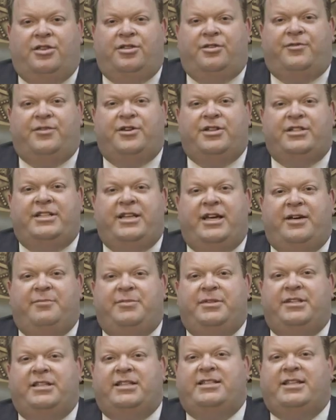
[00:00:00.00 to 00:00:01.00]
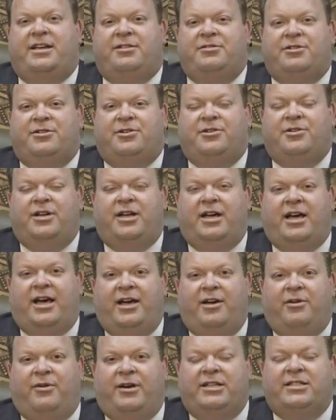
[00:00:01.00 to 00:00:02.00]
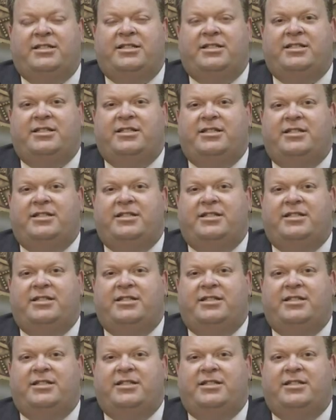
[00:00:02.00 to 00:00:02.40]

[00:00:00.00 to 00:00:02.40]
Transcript: The first step in the South Dakota iOASIS